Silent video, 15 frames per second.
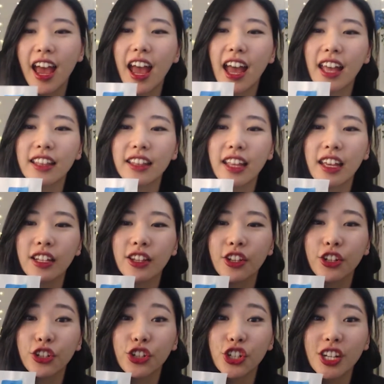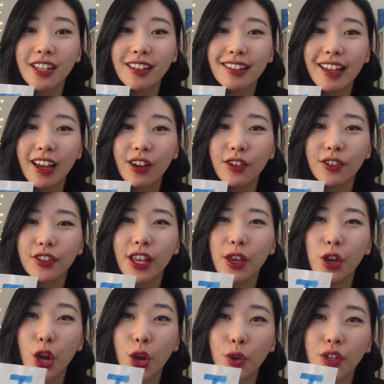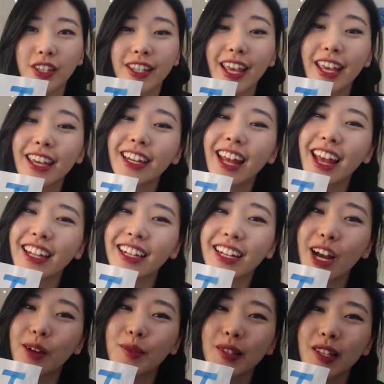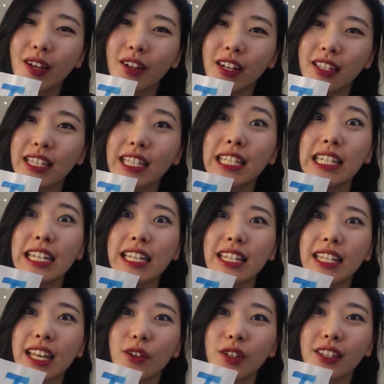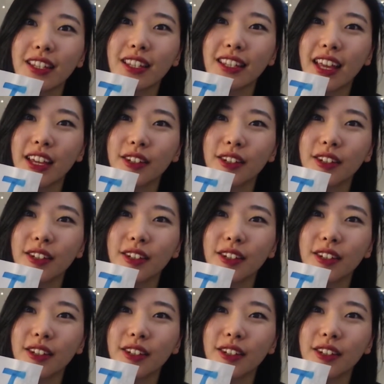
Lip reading: and then their G sound, they go to say it and it comes out as a D sound instead.